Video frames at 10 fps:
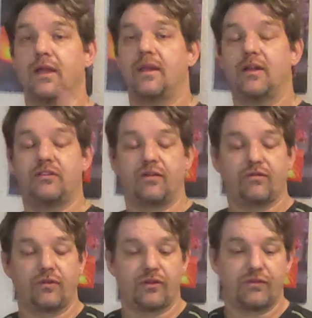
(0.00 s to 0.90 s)
that's it
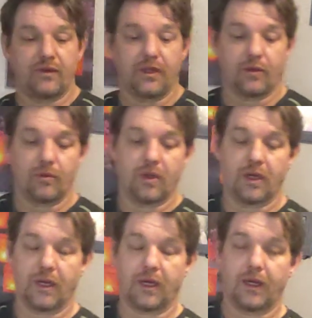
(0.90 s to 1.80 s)
for this video.
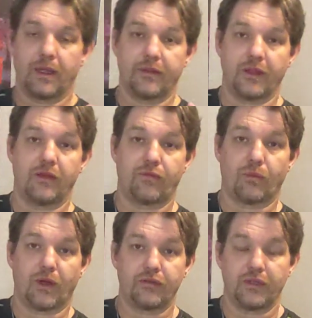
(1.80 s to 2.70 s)
Thank you for
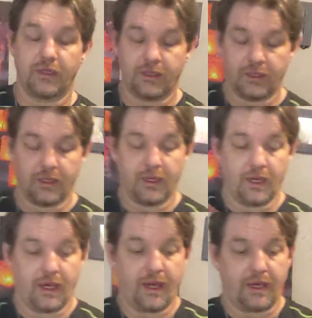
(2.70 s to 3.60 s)
watching,
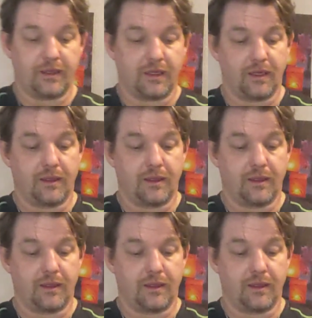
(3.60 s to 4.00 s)
and